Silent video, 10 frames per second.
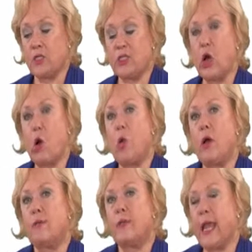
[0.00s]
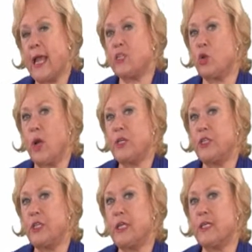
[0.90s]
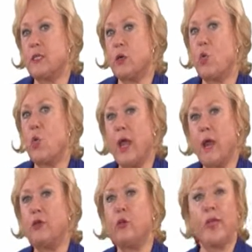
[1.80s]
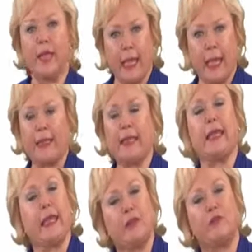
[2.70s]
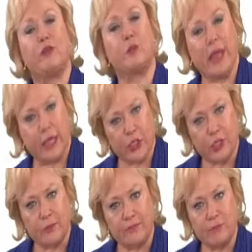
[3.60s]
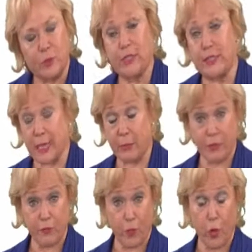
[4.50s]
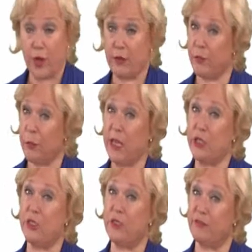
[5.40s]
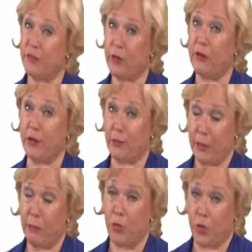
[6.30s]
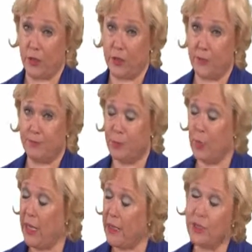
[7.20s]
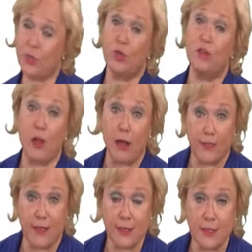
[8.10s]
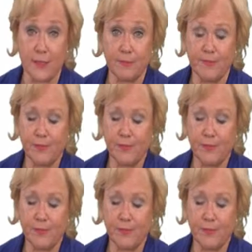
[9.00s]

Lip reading: So the next question is, where do we get the information? We said before, information is very, very important. Well, it's sort of obvious.